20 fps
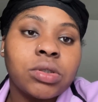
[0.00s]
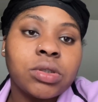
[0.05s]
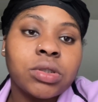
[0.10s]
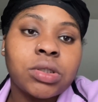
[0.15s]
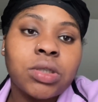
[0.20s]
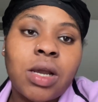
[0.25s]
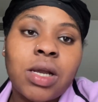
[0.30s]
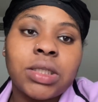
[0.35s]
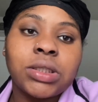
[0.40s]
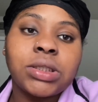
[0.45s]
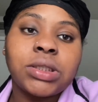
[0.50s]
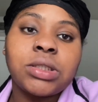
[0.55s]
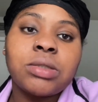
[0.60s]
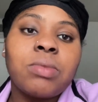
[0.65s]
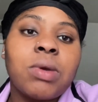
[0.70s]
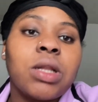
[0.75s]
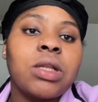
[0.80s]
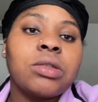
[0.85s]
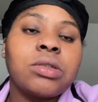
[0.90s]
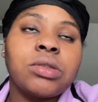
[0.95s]
y'all can see
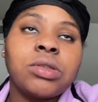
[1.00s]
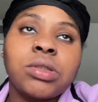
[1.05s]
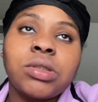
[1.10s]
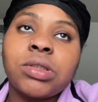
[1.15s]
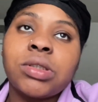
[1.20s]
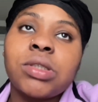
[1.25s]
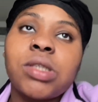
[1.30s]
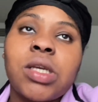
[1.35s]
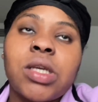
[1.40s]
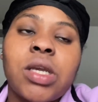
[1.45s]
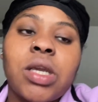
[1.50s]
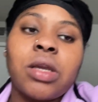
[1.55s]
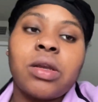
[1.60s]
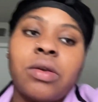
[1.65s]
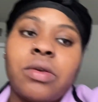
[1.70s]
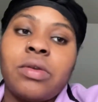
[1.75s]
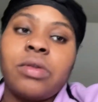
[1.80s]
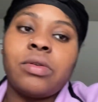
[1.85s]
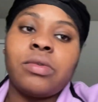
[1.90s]
my little skincare